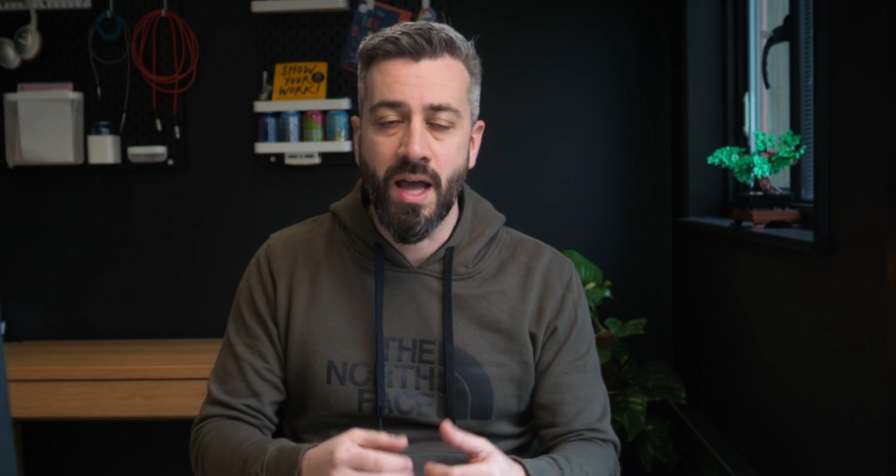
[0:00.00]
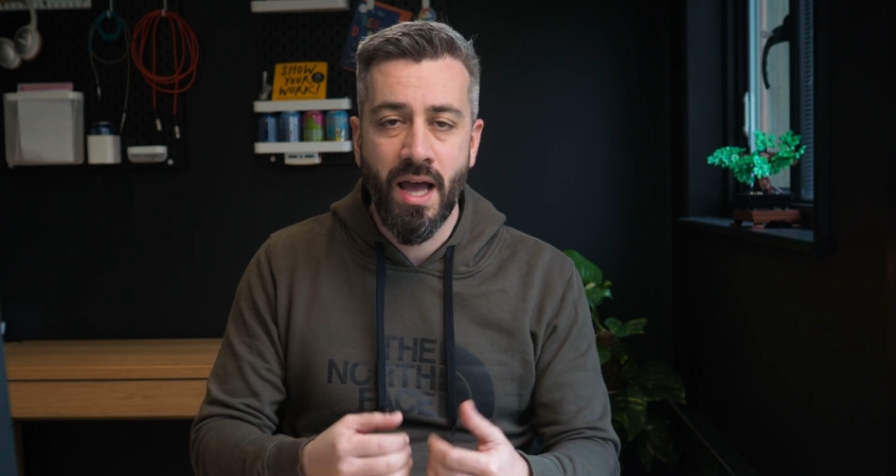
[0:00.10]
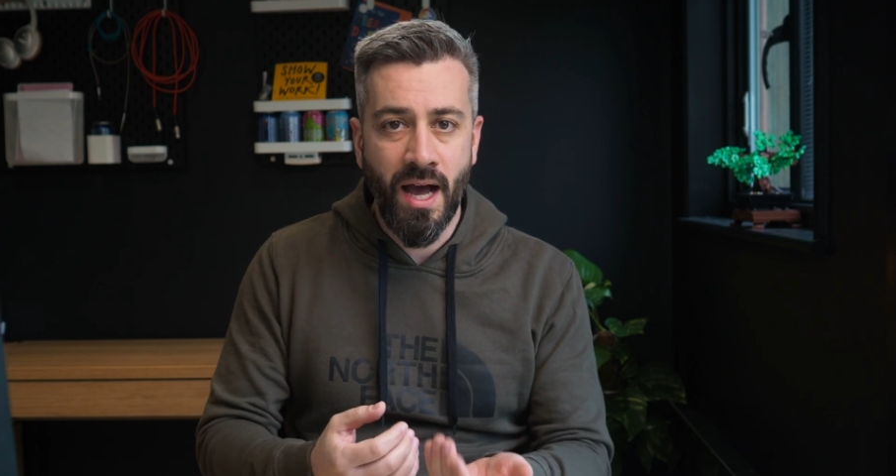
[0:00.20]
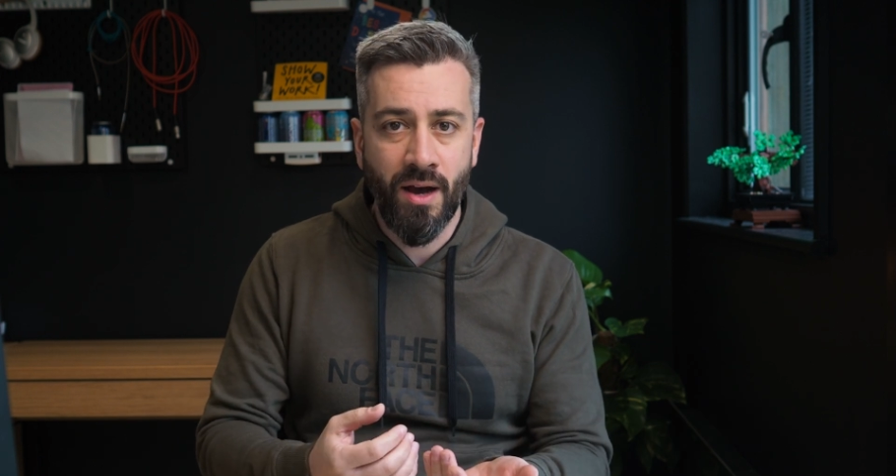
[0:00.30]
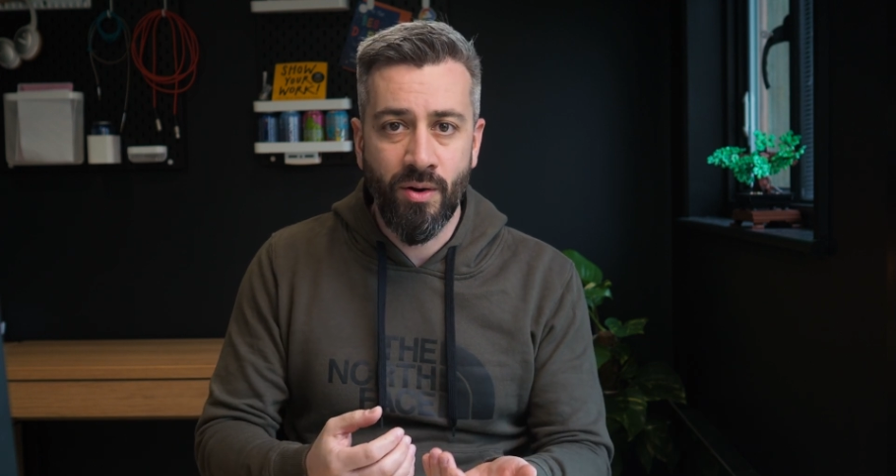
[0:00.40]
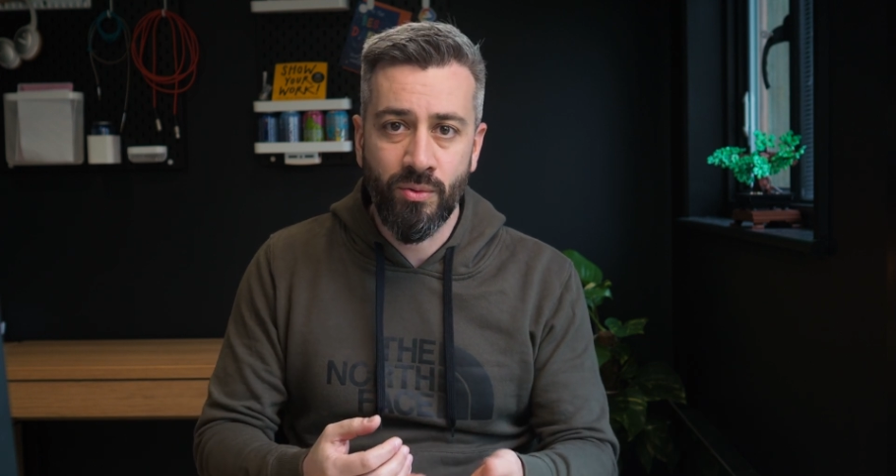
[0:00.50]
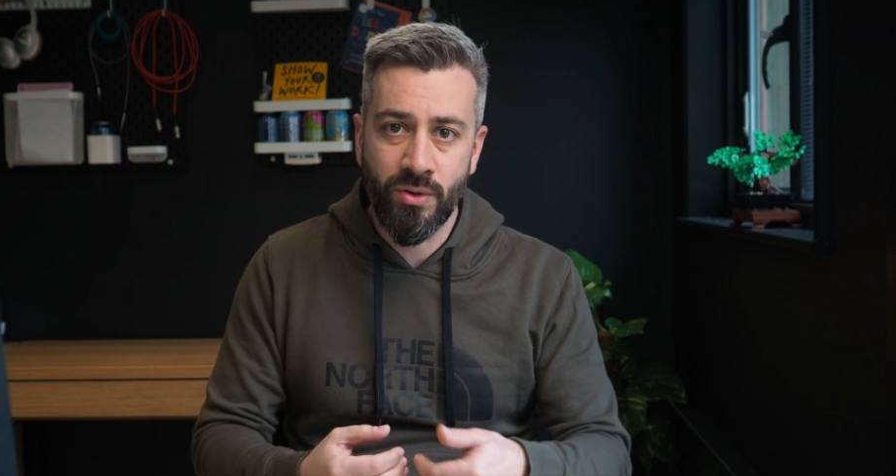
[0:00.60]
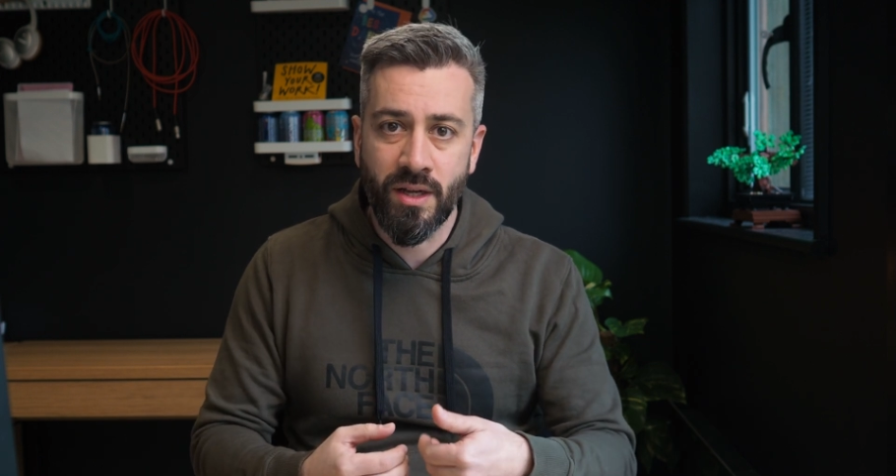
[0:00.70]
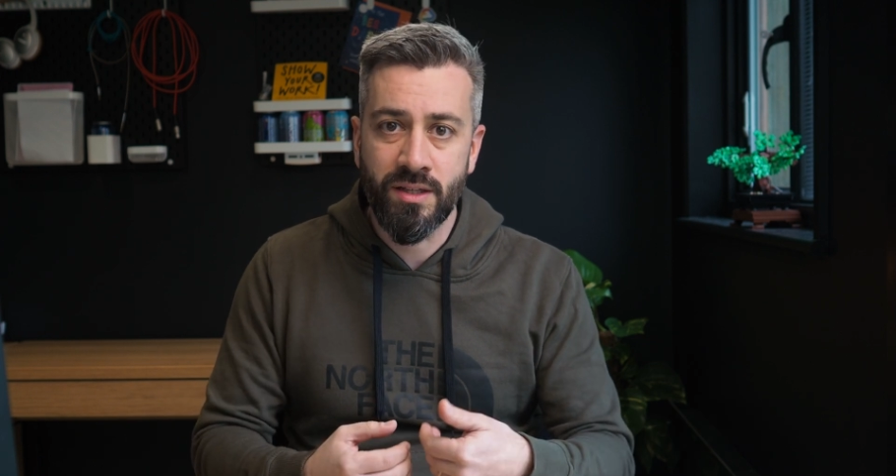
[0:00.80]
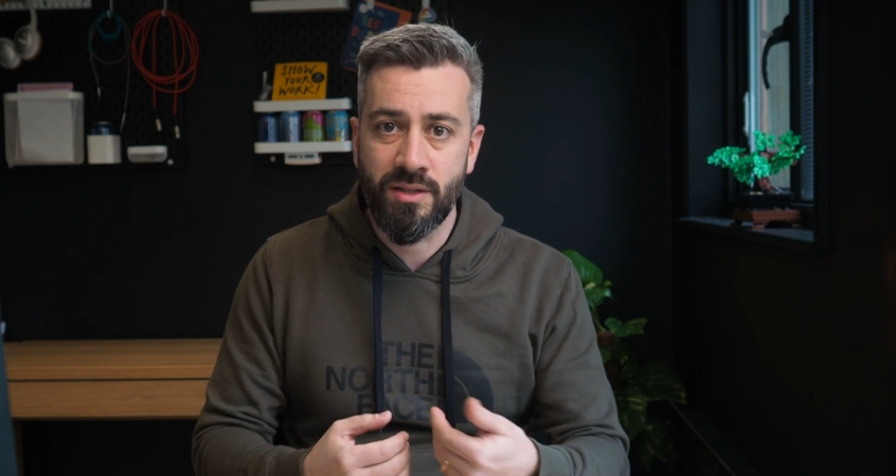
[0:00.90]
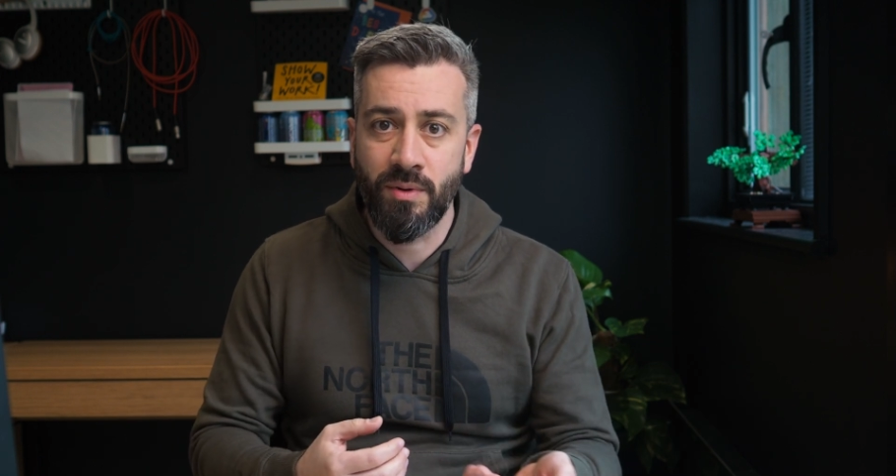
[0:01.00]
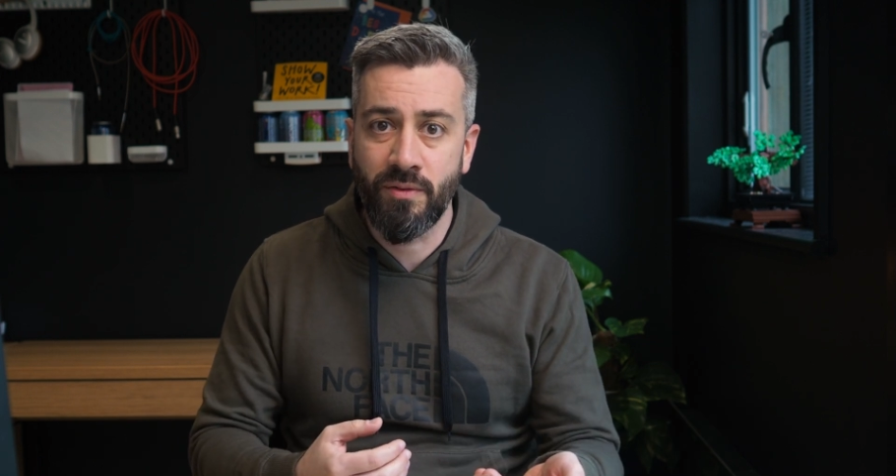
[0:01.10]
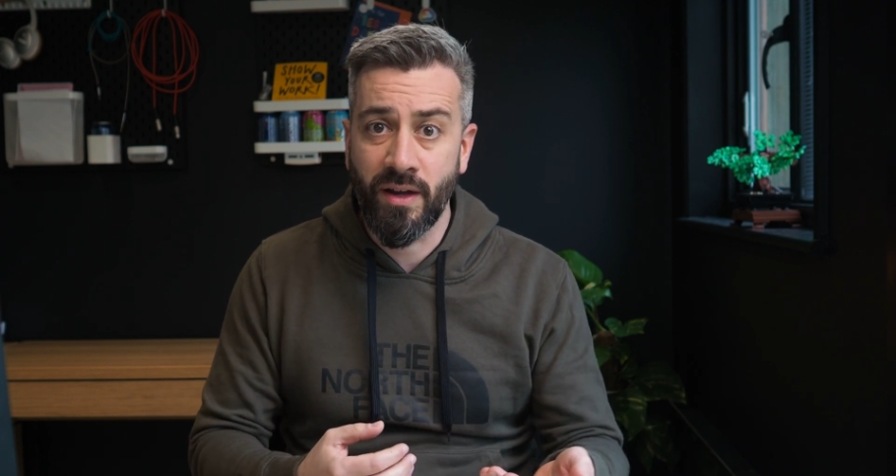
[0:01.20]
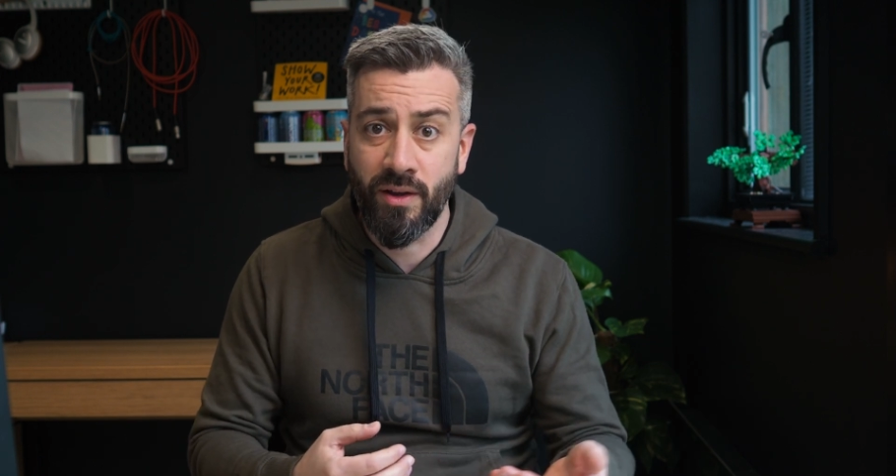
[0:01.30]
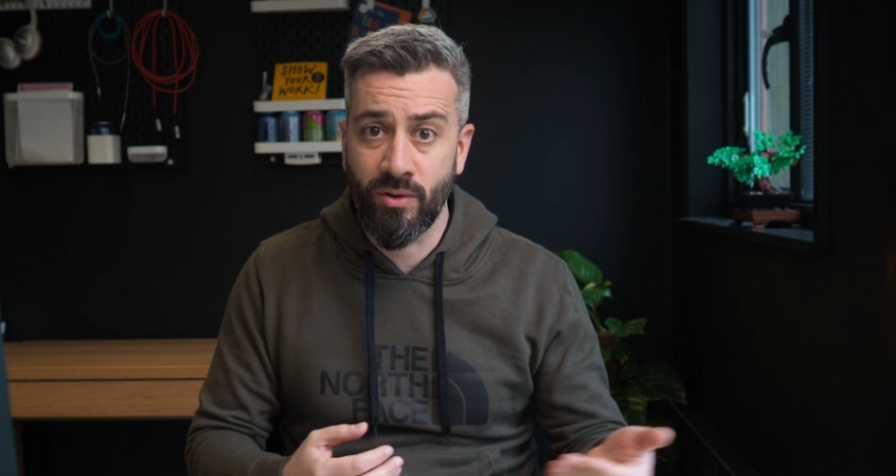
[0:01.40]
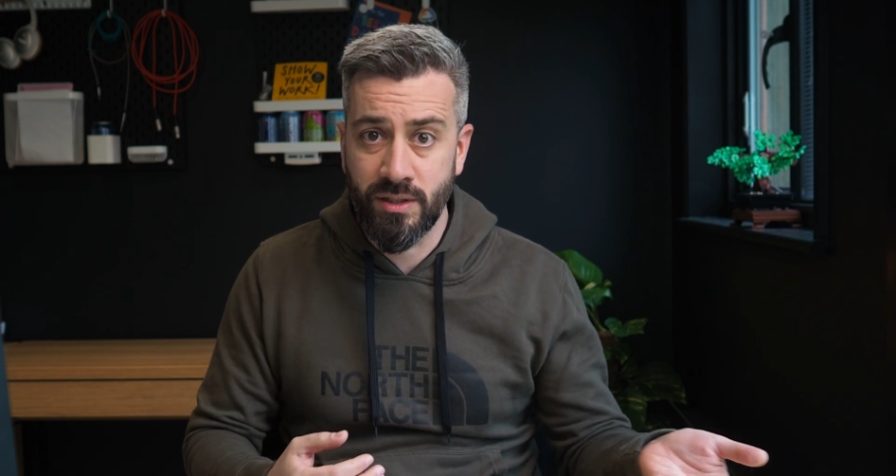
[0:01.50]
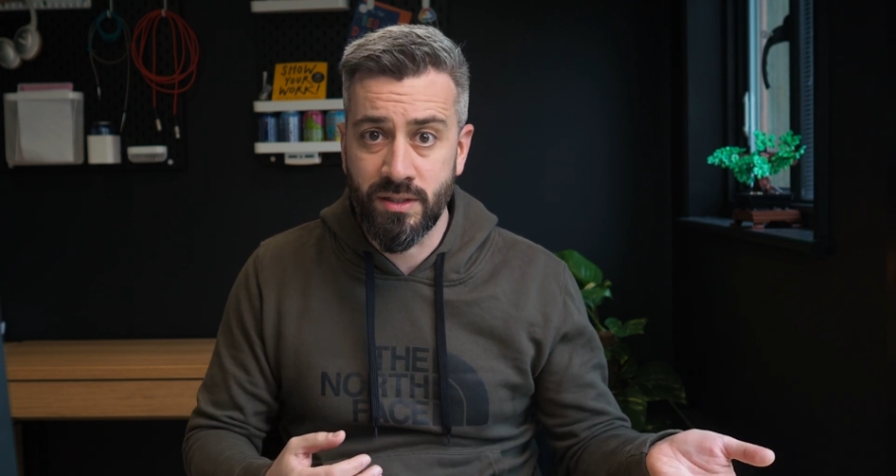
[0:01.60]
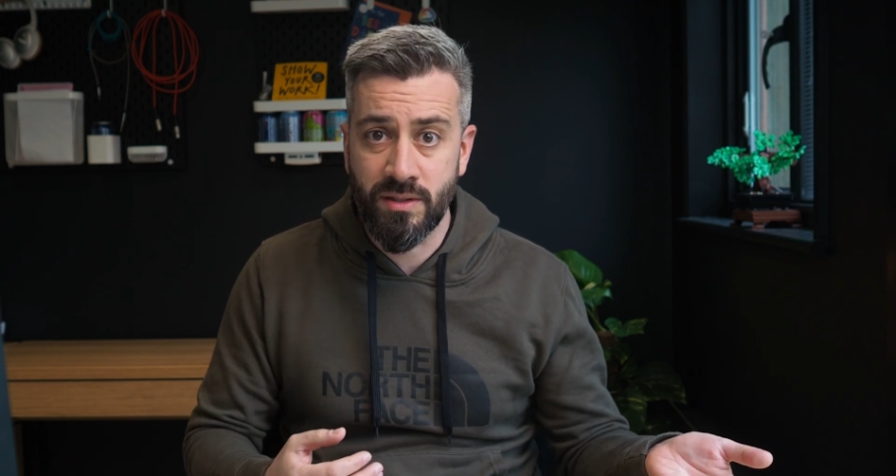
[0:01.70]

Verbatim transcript: how you can simplify all these